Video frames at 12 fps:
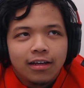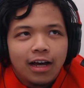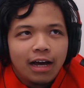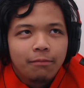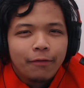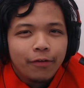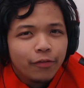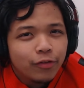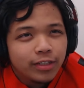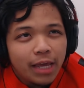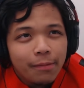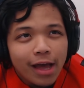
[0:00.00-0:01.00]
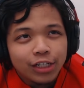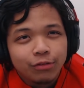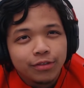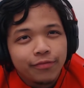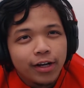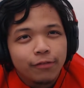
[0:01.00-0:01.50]
Uh, my very first game actually
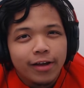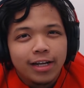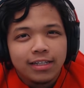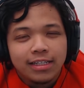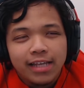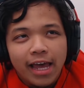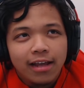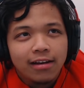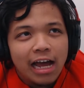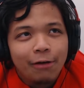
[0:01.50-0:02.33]
was Final Fantasy X.